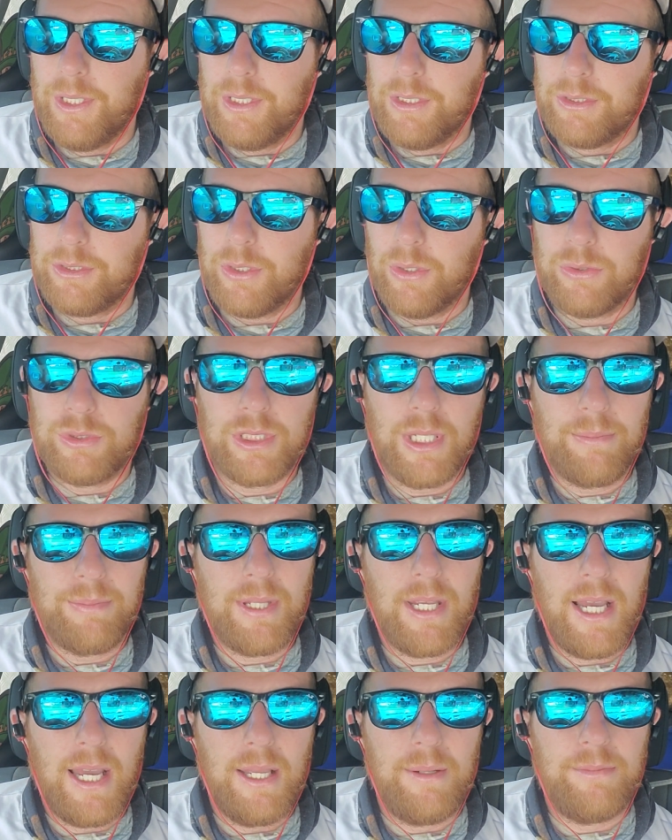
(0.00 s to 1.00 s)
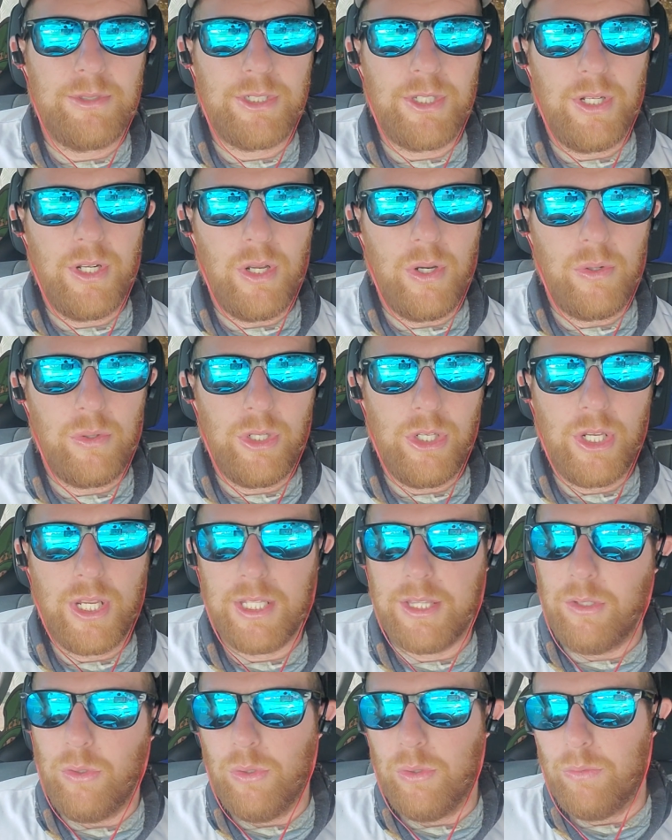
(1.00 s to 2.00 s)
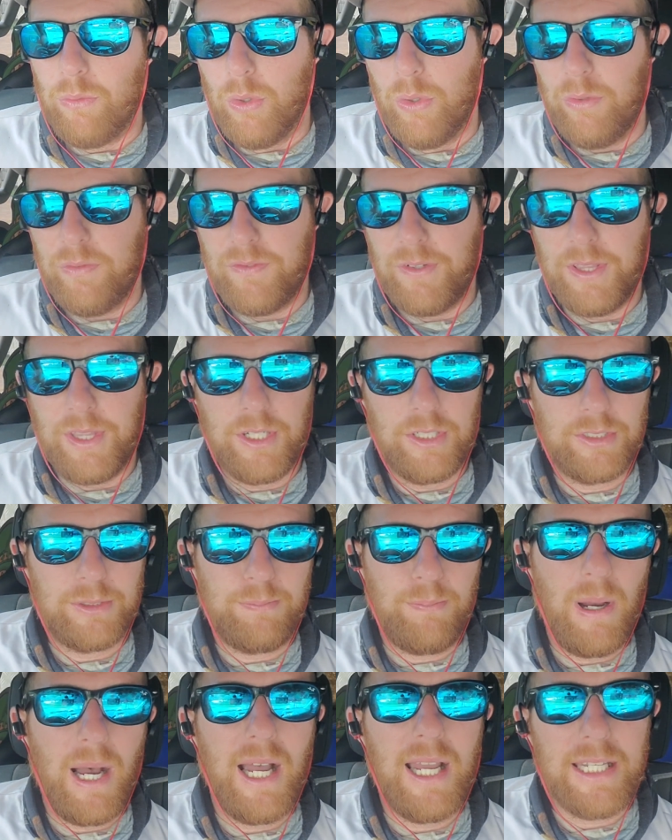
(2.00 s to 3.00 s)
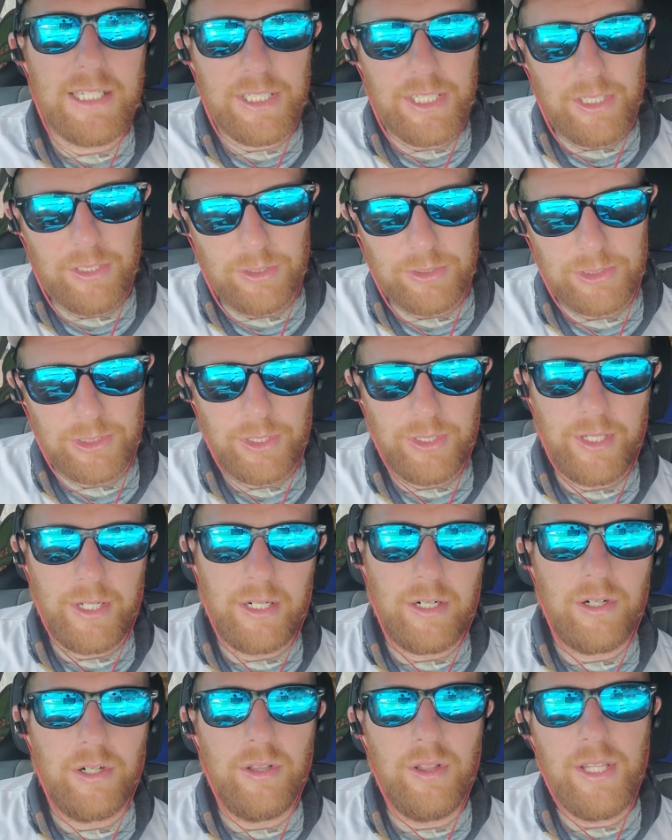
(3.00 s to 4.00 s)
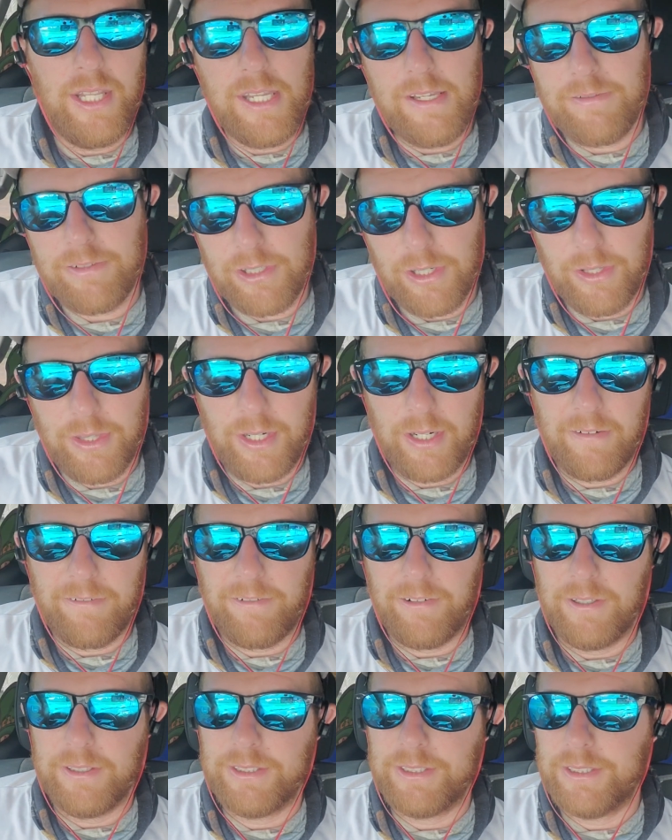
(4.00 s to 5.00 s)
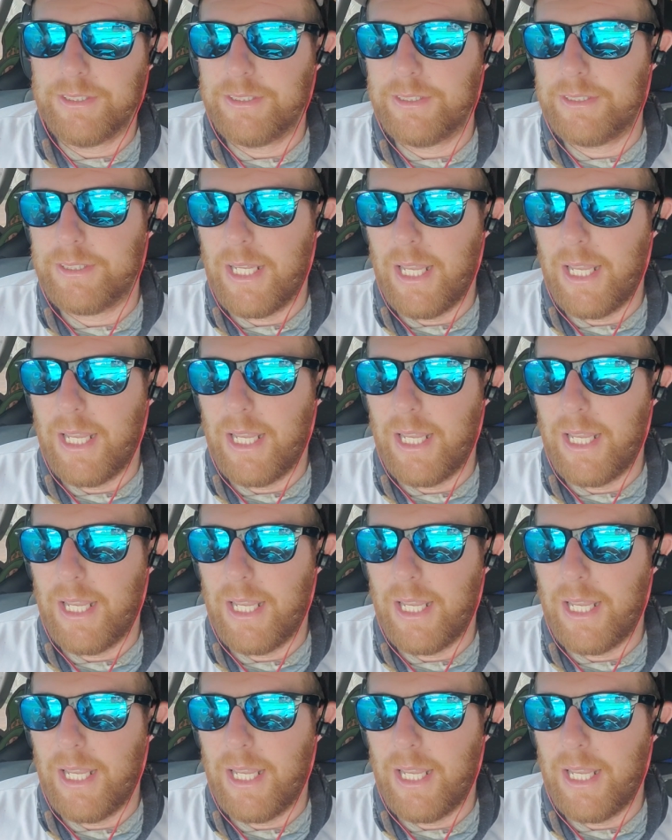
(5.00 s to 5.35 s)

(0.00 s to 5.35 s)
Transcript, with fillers: so sometimes, you know, you get to a roof and there's pine needles on there or leaves on there, for instance.